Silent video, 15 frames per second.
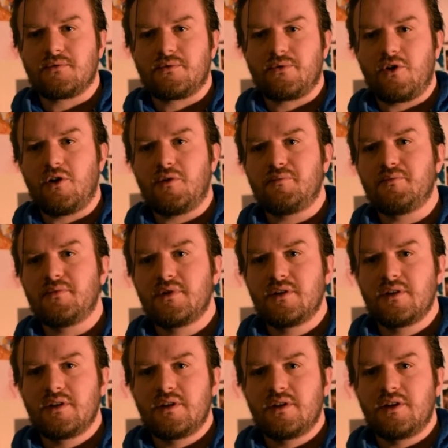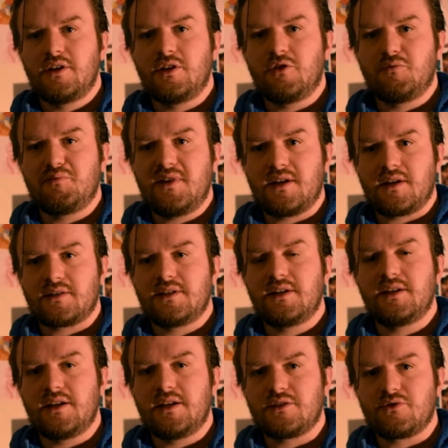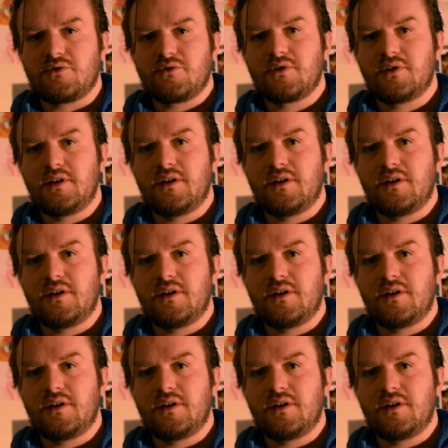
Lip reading: from, you know, being a teenager